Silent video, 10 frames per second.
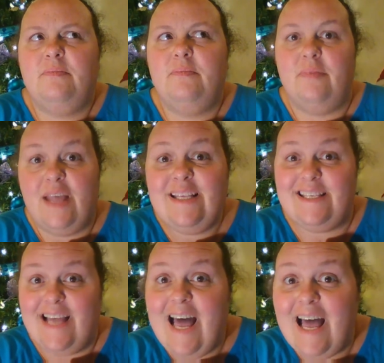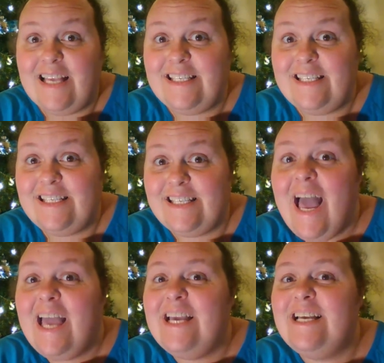That's nice,
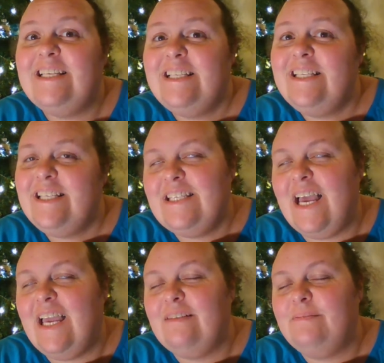okay? Just saying.